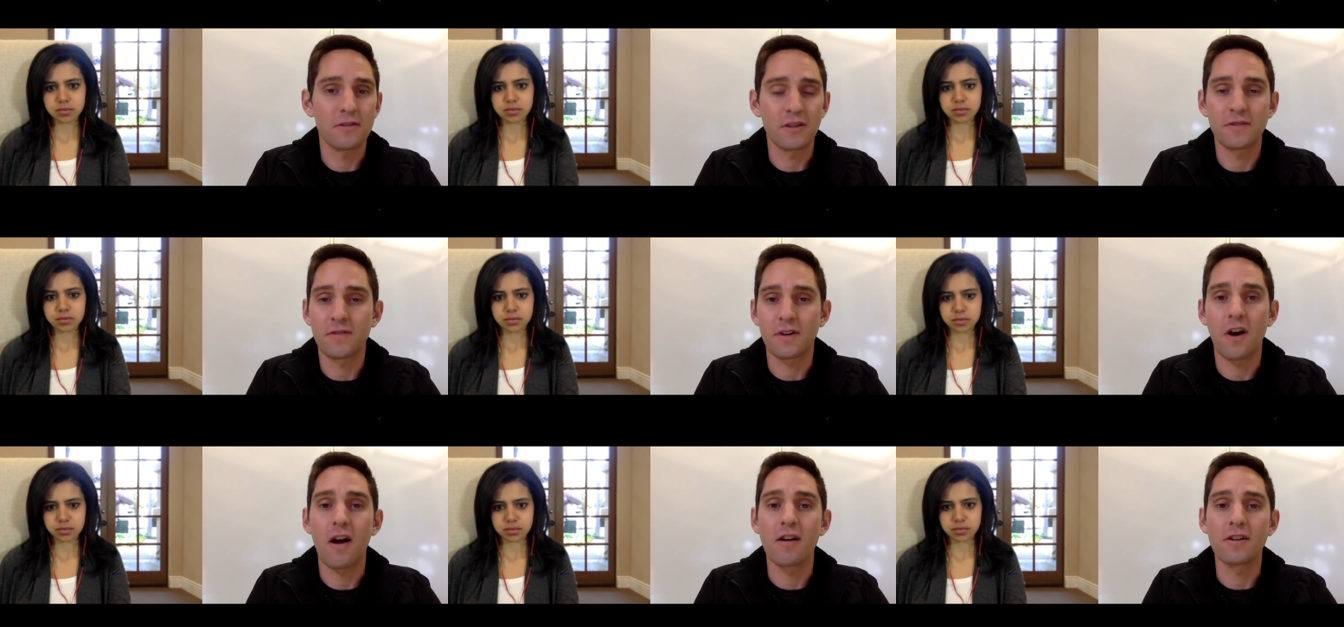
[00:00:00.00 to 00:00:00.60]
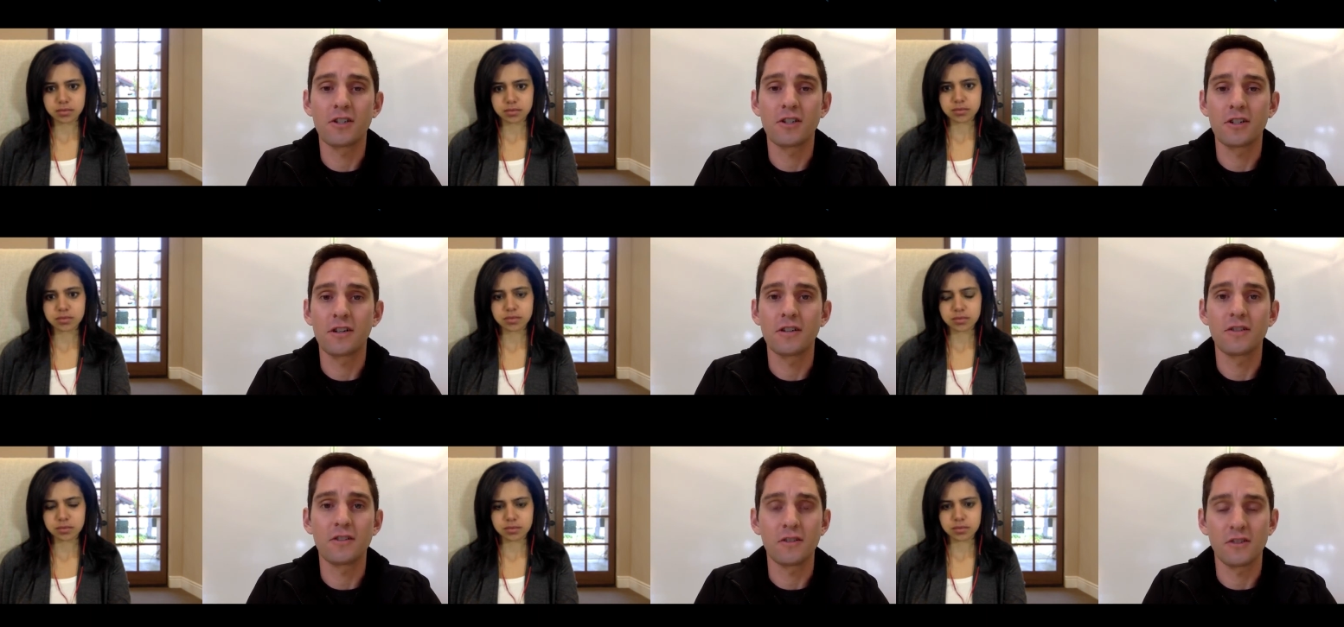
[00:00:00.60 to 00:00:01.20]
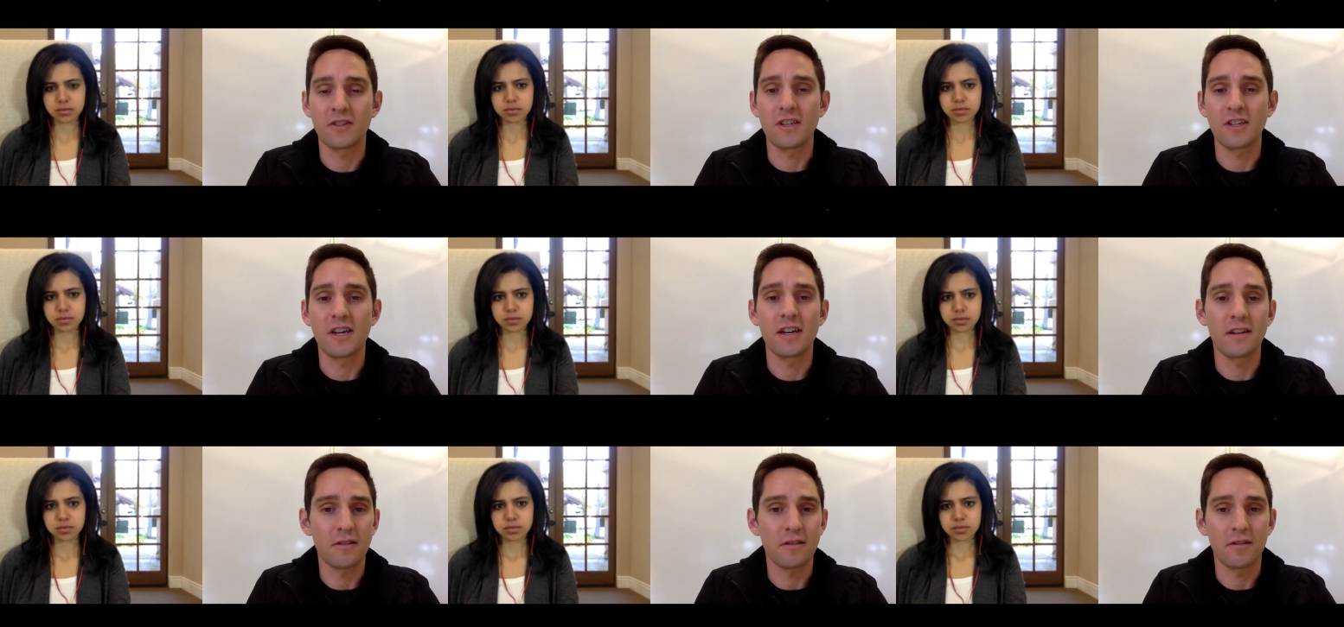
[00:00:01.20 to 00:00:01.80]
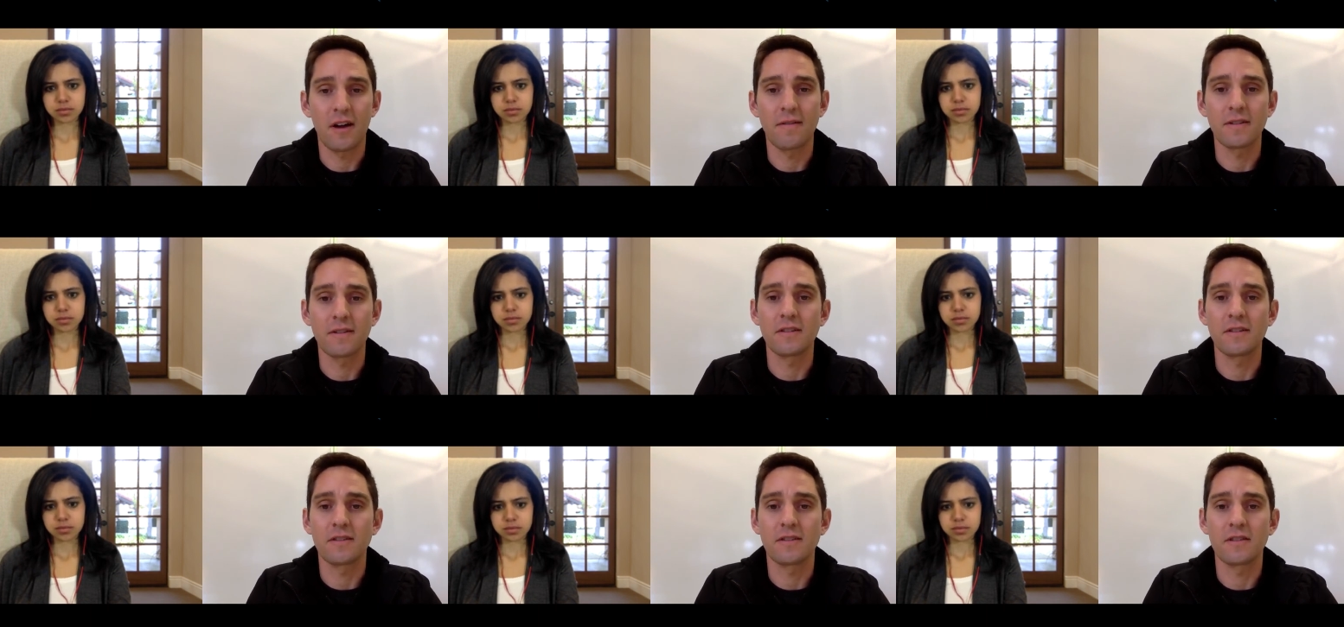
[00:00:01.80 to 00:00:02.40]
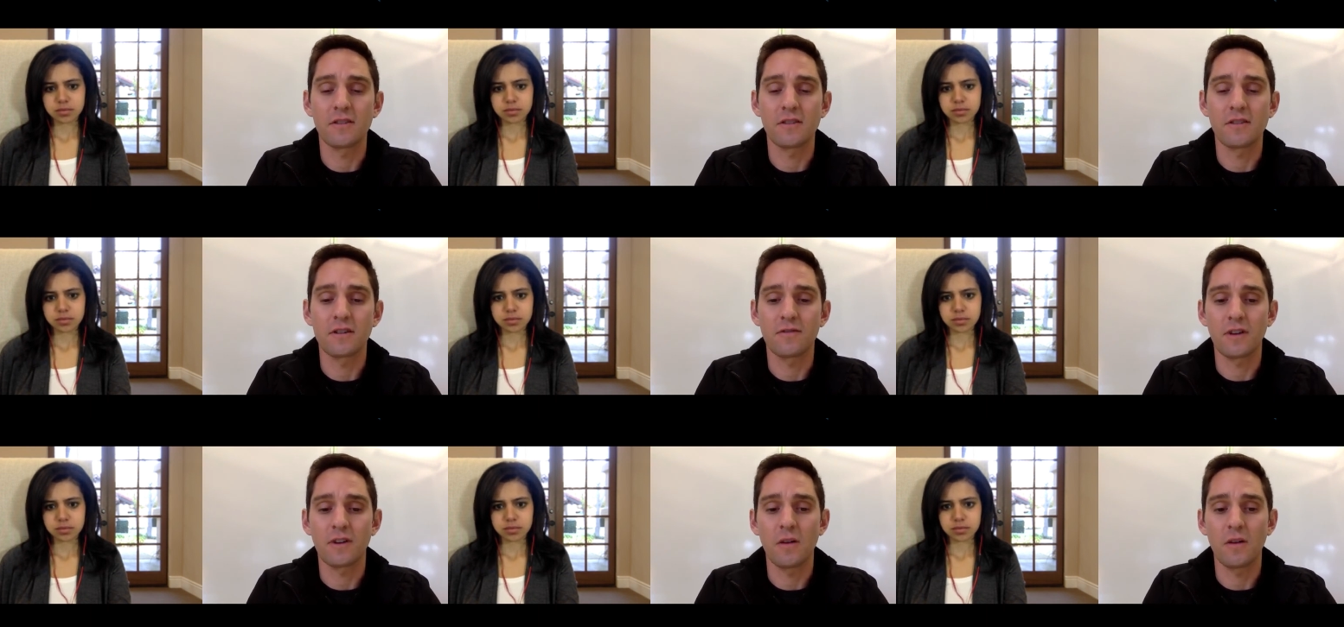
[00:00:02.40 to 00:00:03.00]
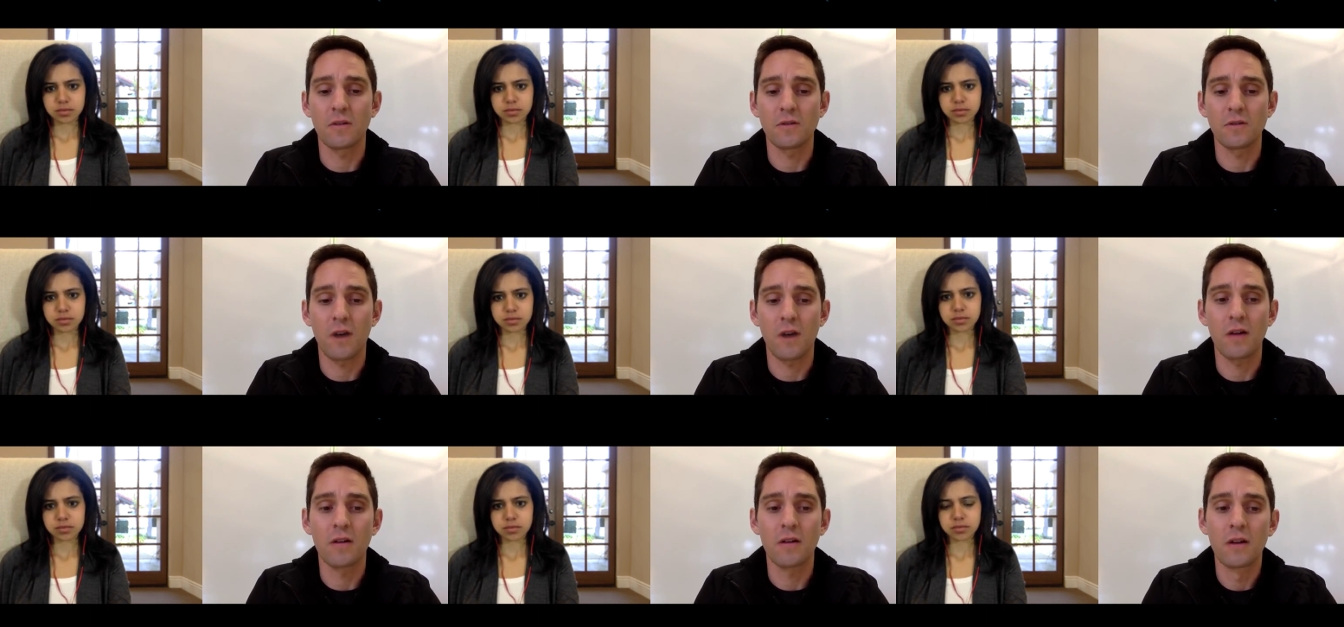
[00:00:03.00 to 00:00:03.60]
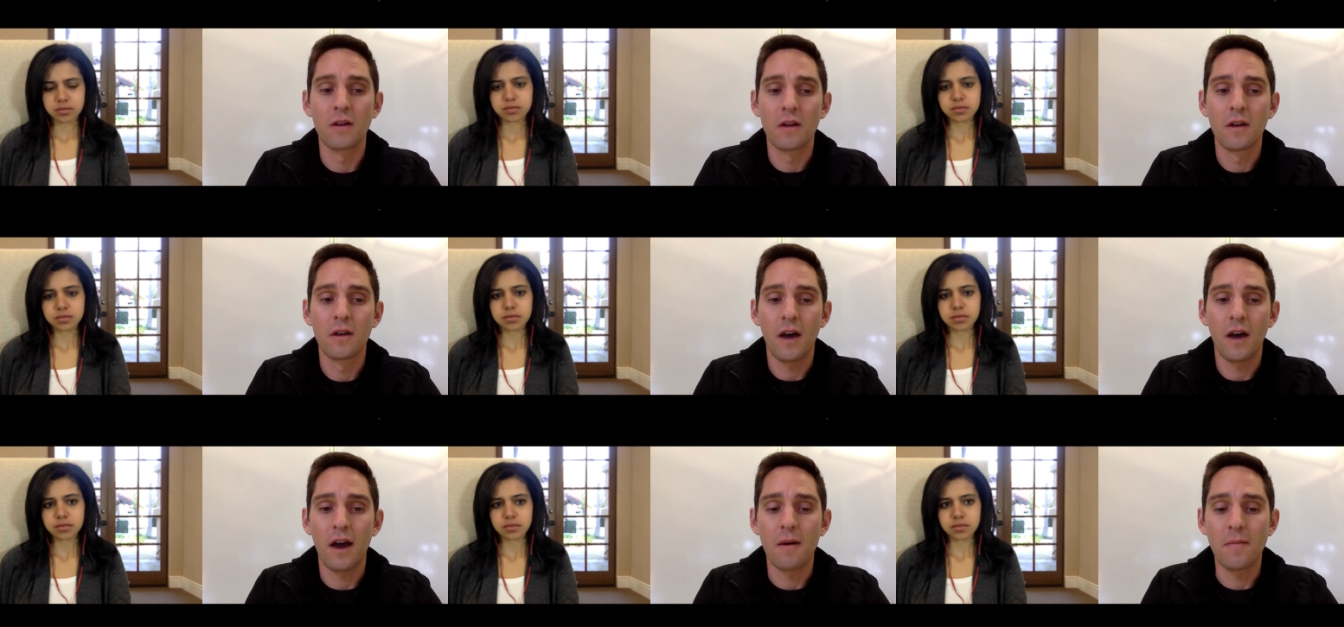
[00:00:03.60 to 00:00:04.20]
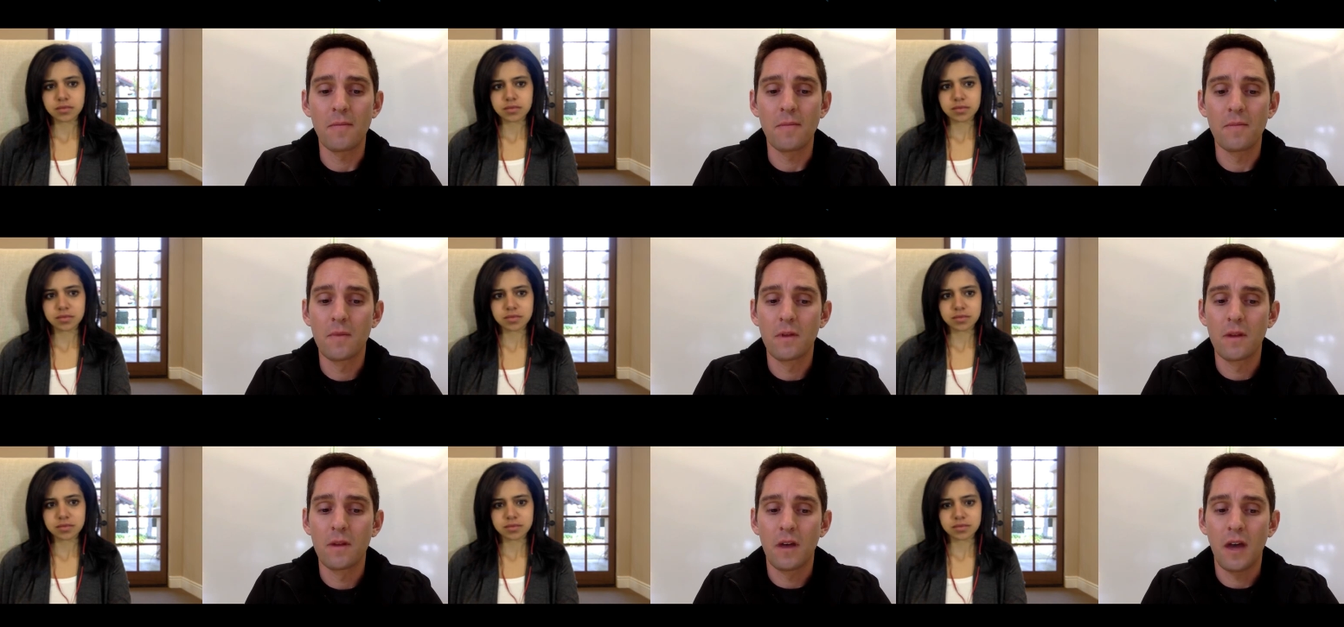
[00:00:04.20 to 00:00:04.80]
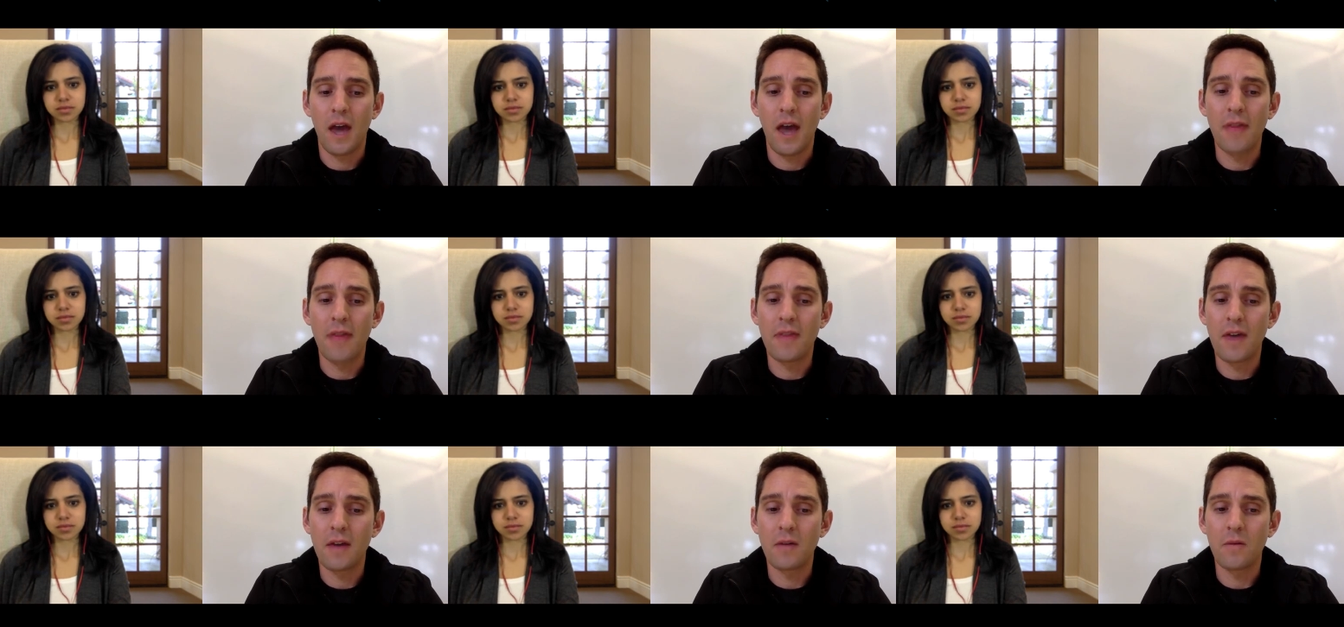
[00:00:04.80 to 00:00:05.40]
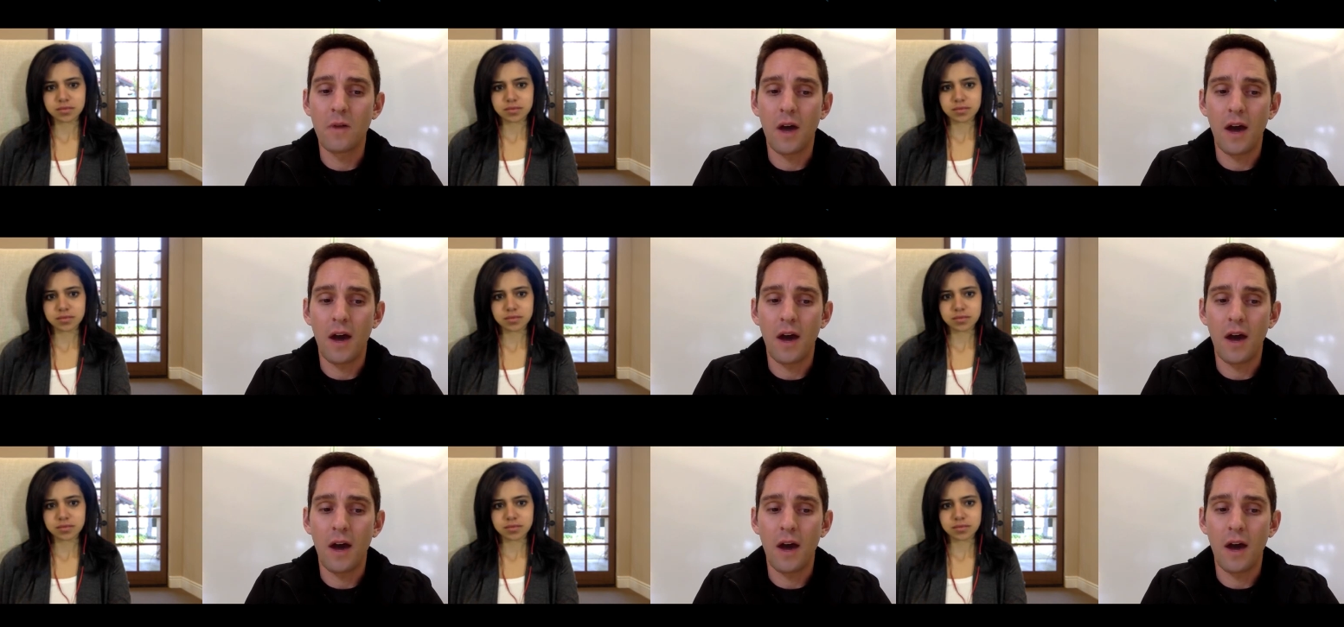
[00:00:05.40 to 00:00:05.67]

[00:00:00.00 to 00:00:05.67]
Speaker 1: search for car insurance, you'll see it. You can obviously search for Go as well. And then